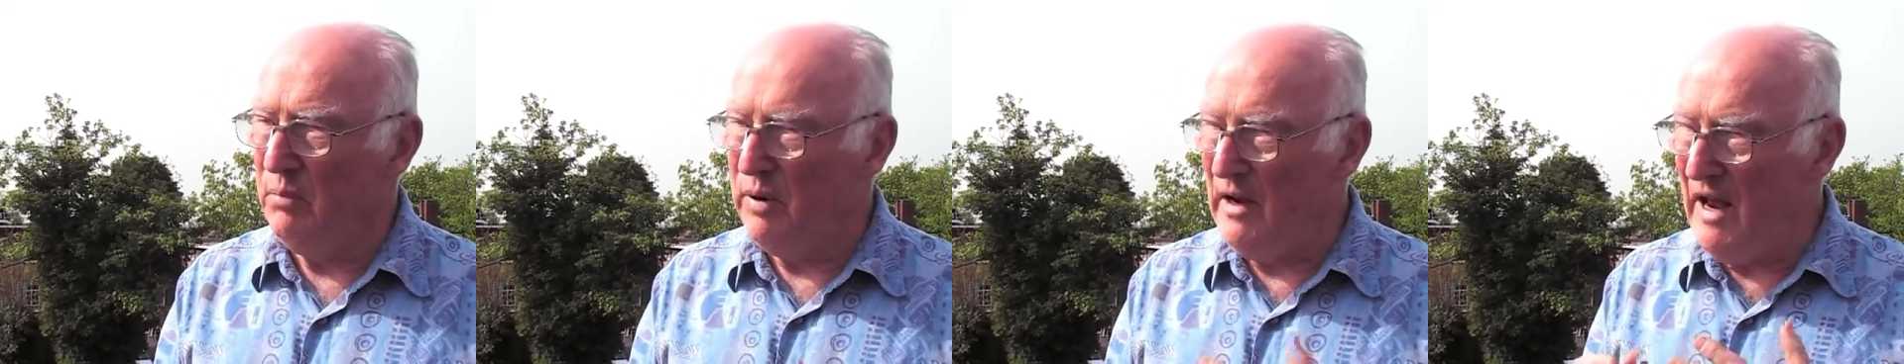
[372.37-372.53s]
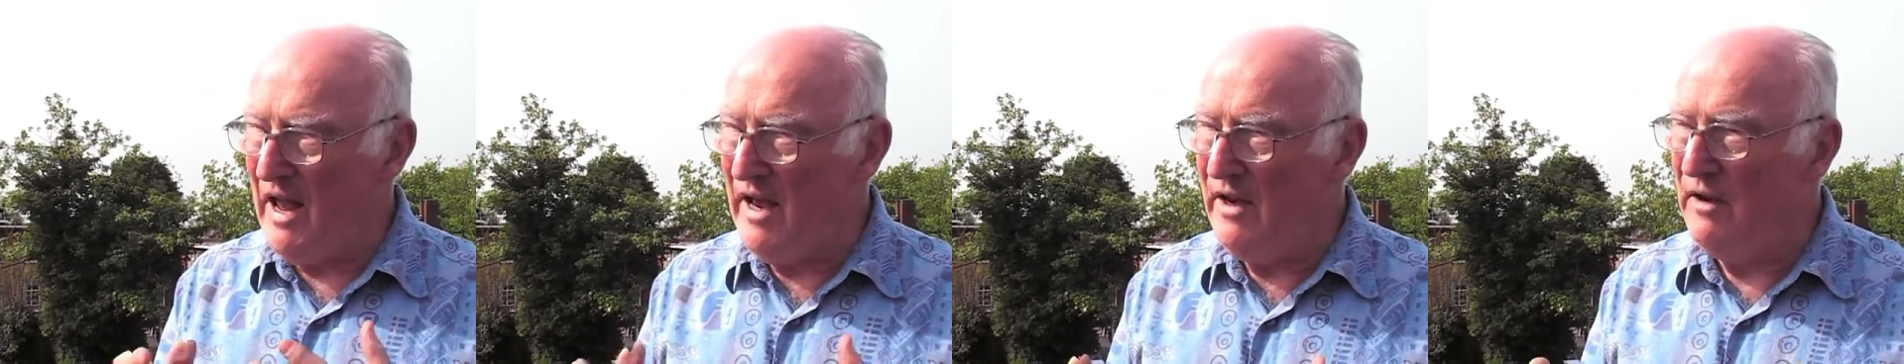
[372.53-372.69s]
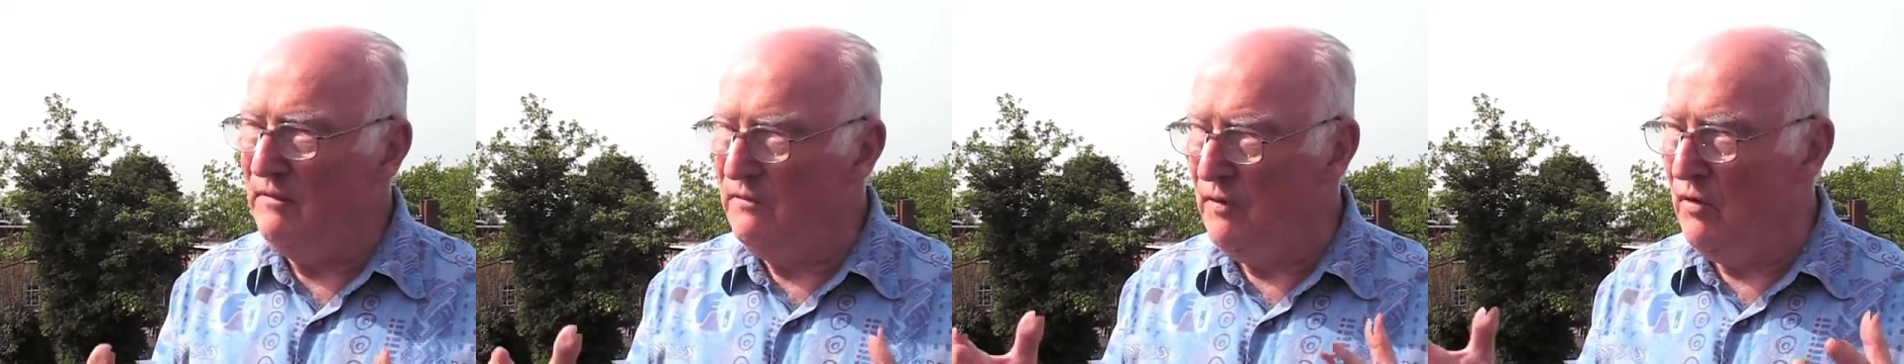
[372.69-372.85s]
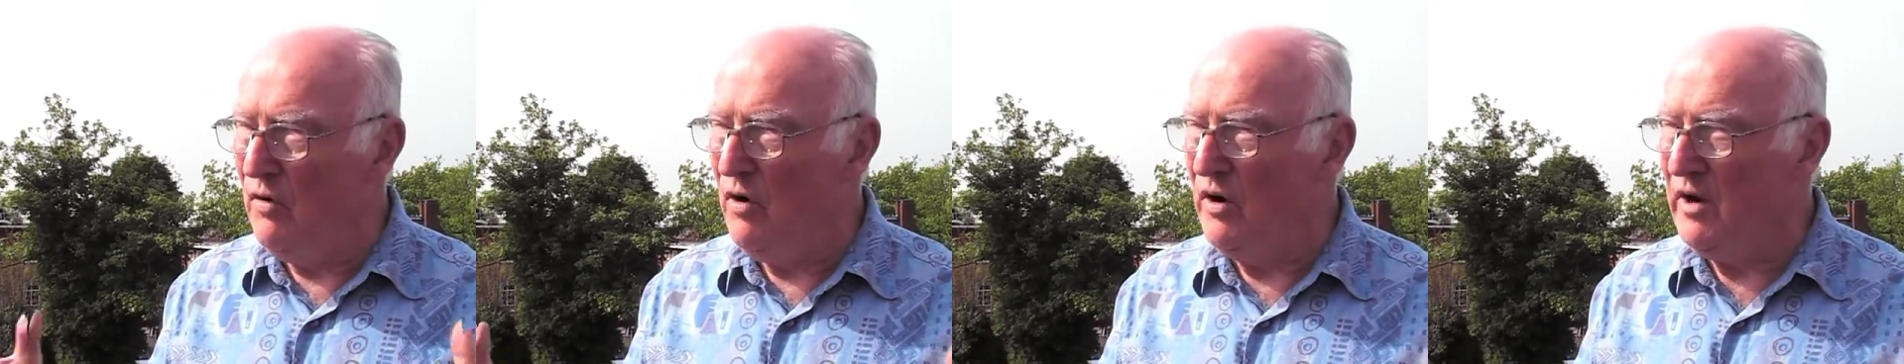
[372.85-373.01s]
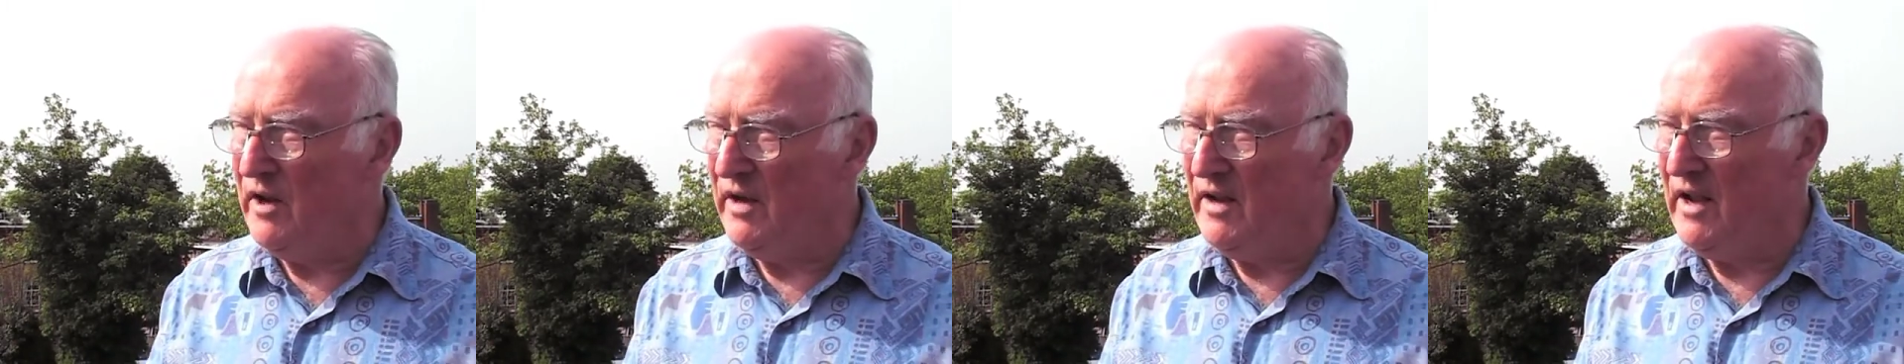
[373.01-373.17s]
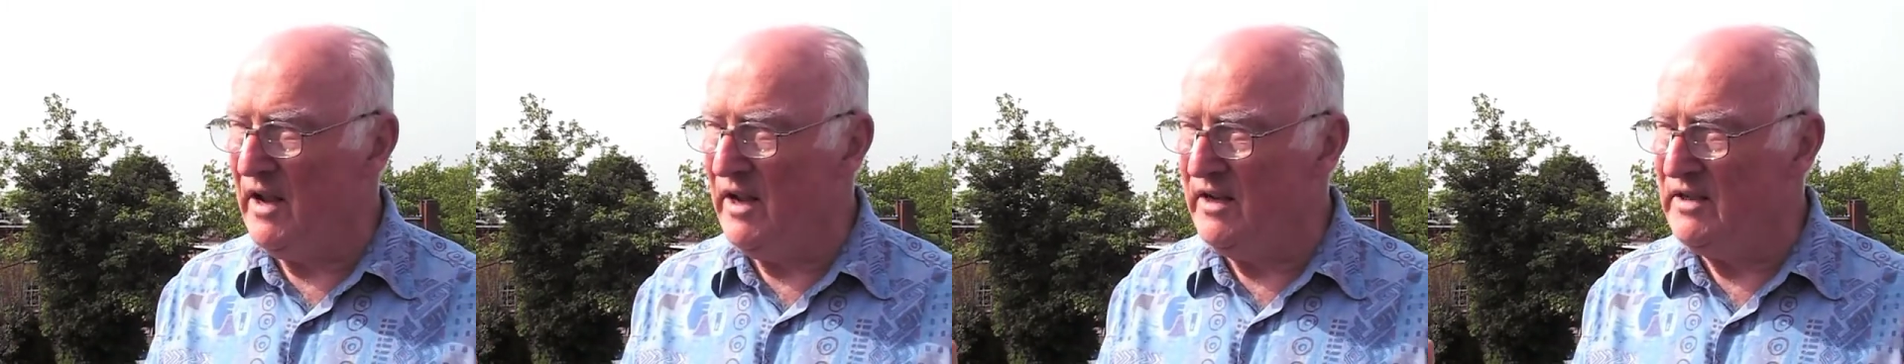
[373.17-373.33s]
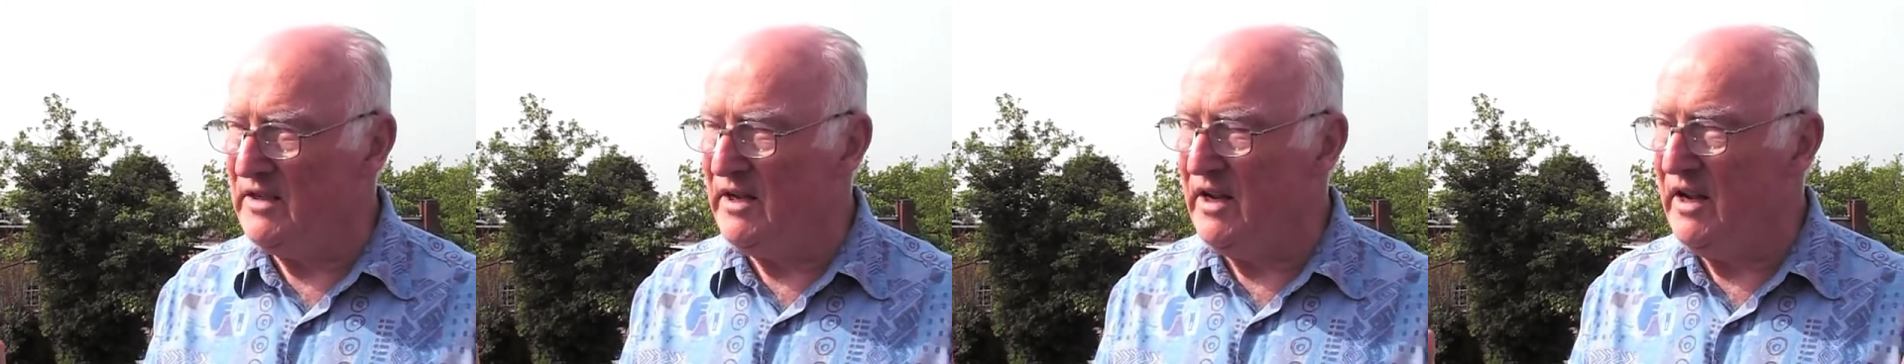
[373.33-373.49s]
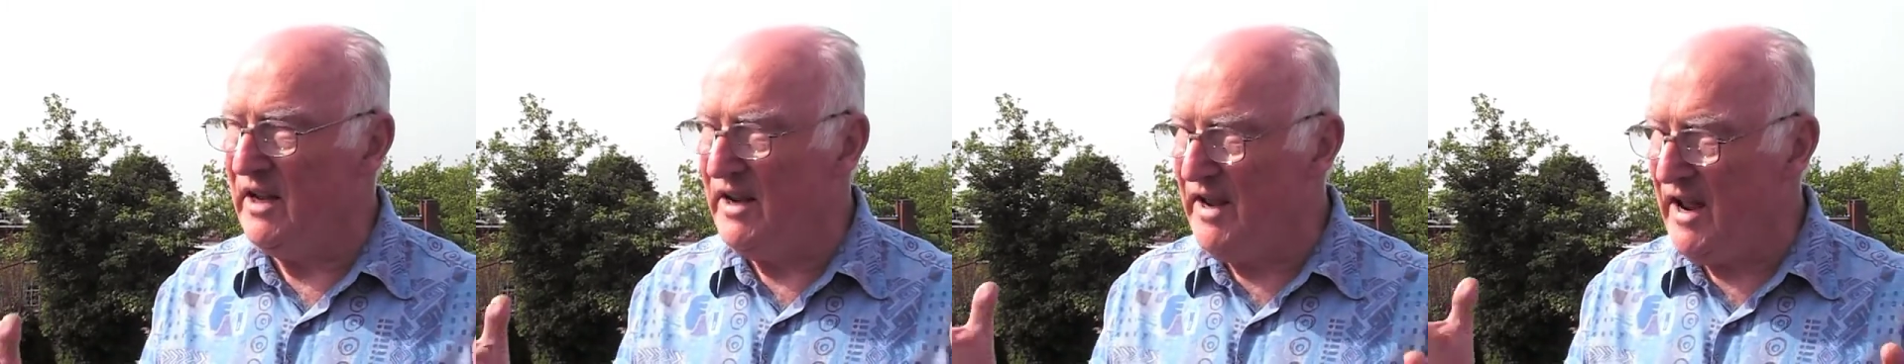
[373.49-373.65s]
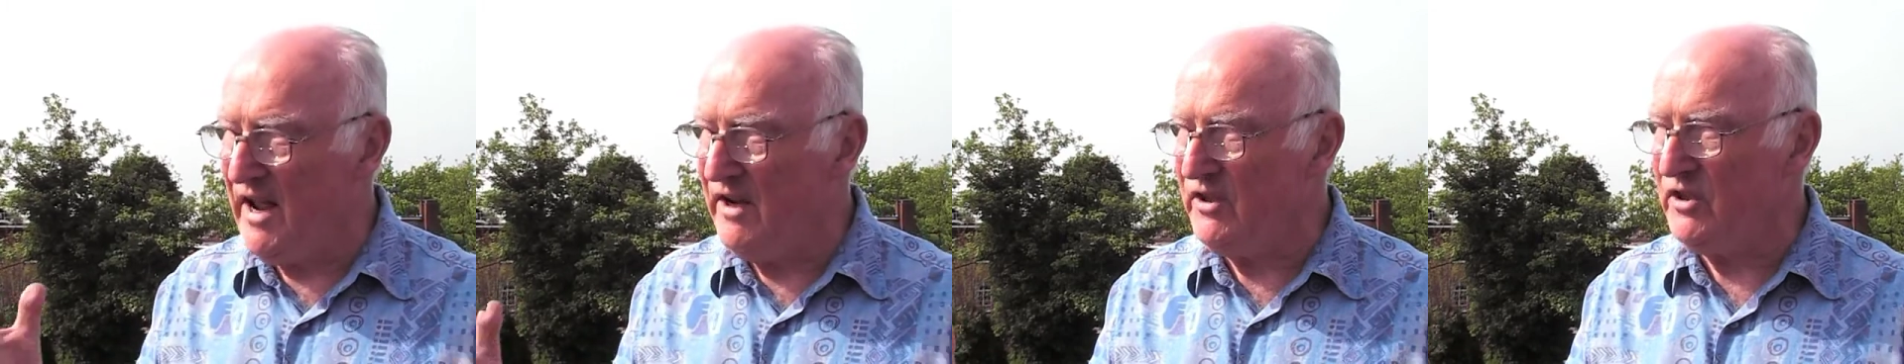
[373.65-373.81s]
plan of
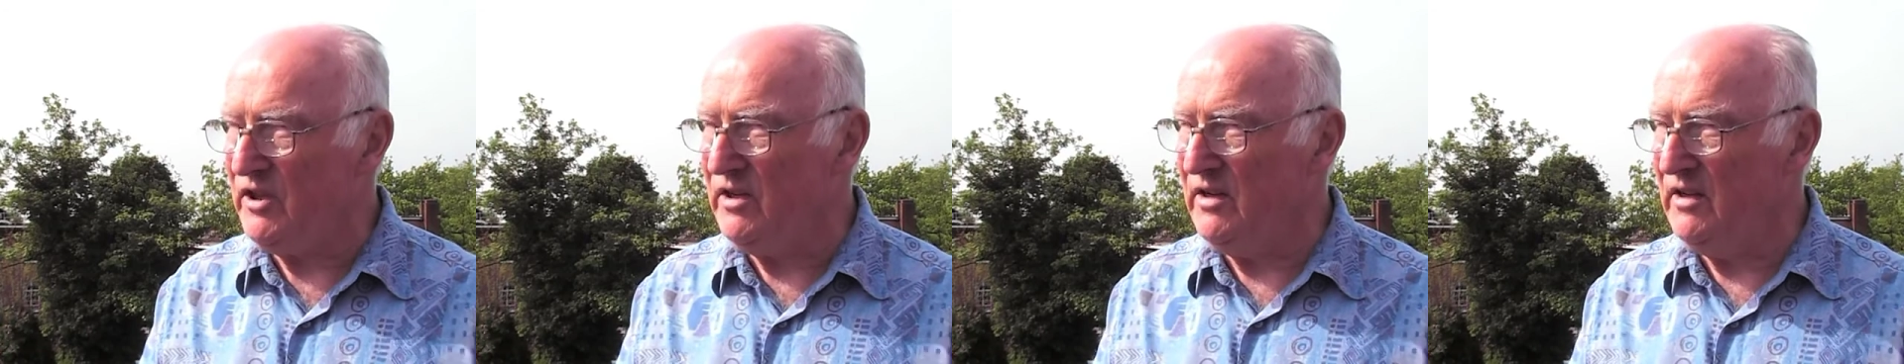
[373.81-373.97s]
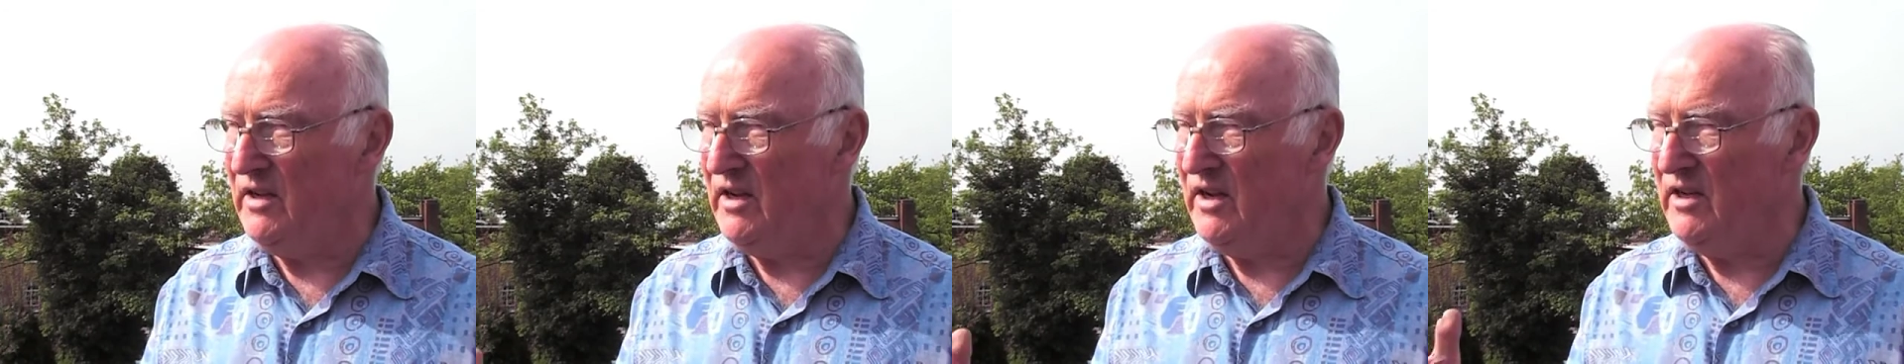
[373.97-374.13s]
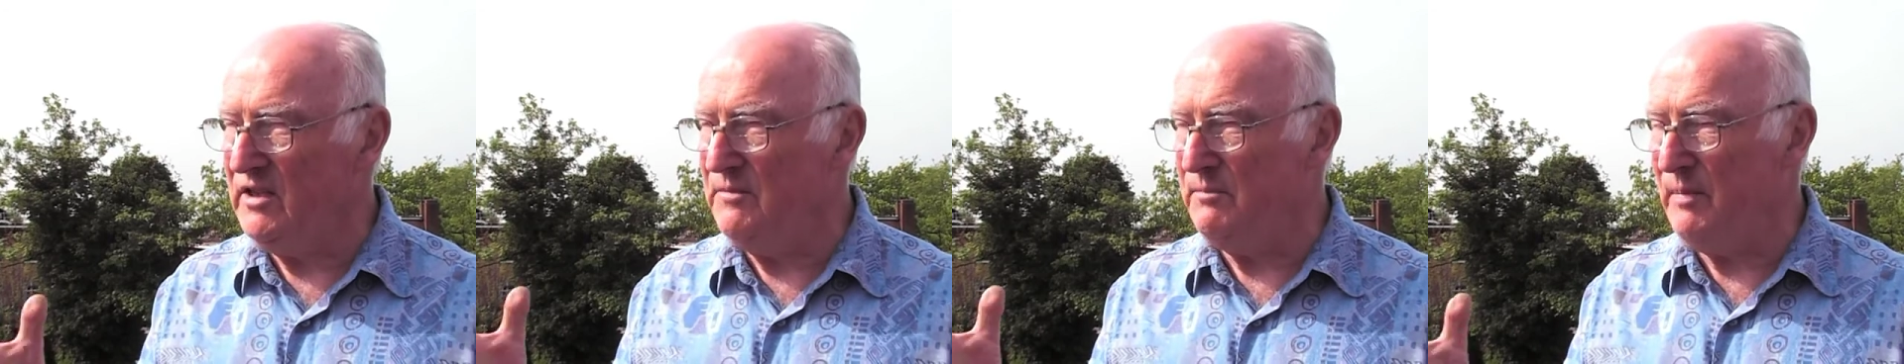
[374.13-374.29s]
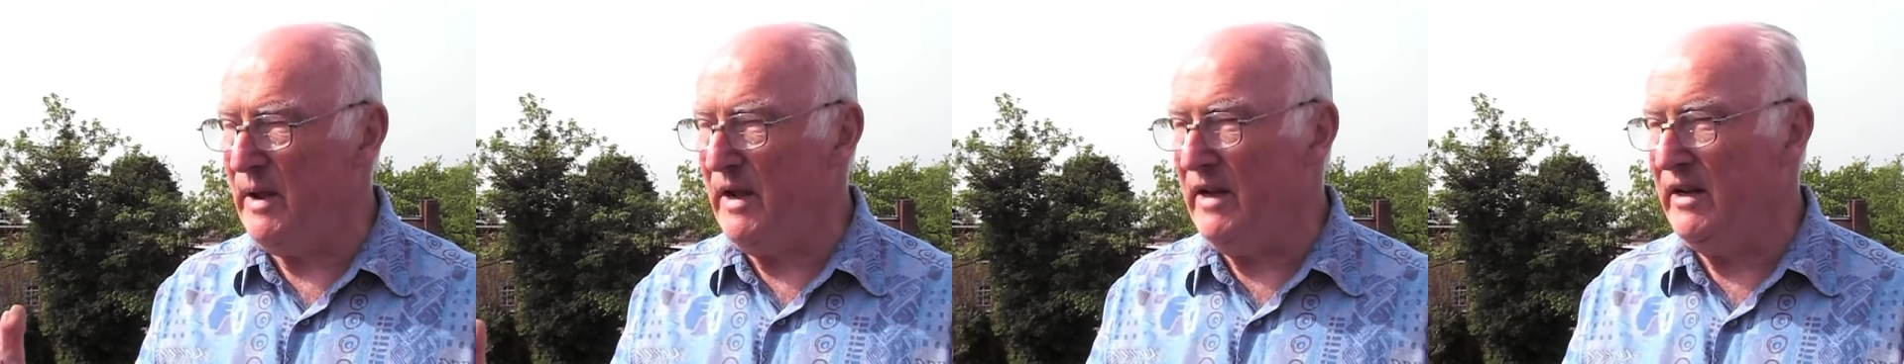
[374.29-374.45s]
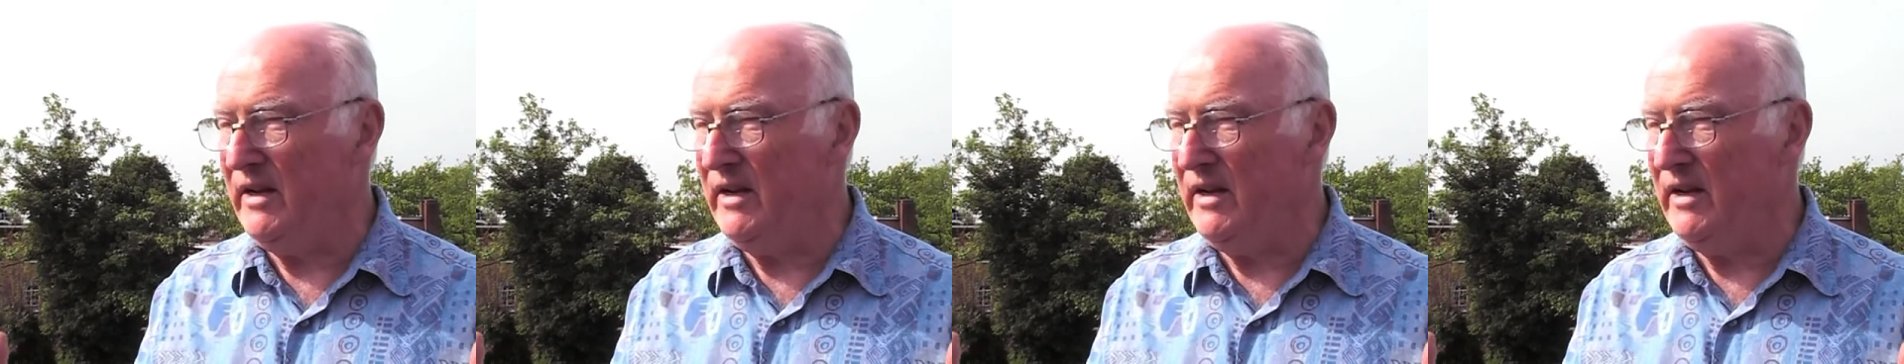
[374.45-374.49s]
organising a nationalised